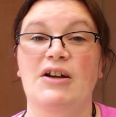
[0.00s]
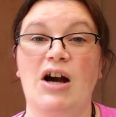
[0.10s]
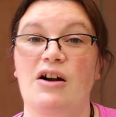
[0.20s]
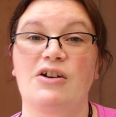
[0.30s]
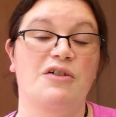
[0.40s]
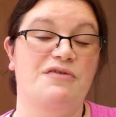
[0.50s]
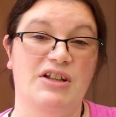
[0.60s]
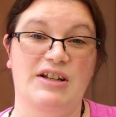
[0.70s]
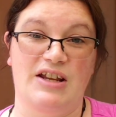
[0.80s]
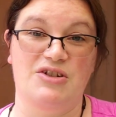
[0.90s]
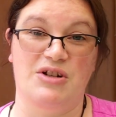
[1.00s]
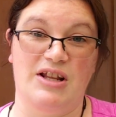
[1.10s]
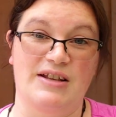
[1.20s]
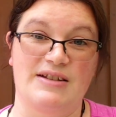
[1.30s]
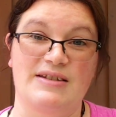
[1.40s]
Congo
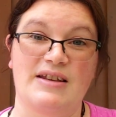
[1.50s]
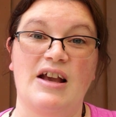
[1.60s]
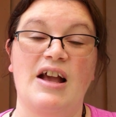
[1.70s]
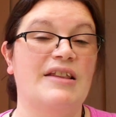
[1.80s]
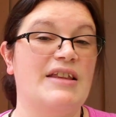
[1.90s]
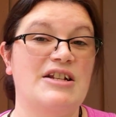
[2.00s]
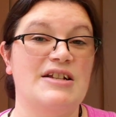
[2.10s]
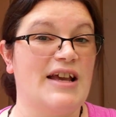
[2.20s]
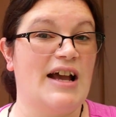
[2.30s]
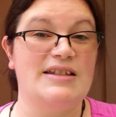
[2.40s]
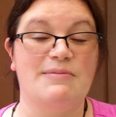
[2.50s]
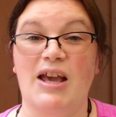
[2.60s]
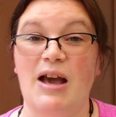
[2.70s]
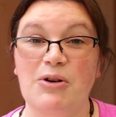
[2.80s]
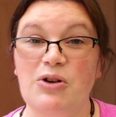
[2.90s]
philodendron is. They just add some
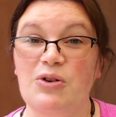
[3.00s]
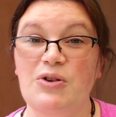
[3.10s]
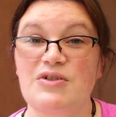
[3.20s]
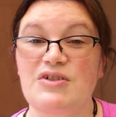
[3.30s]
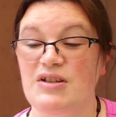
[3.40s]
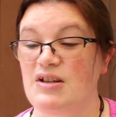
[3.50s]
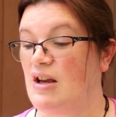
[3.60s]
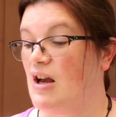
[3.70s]
chemicals.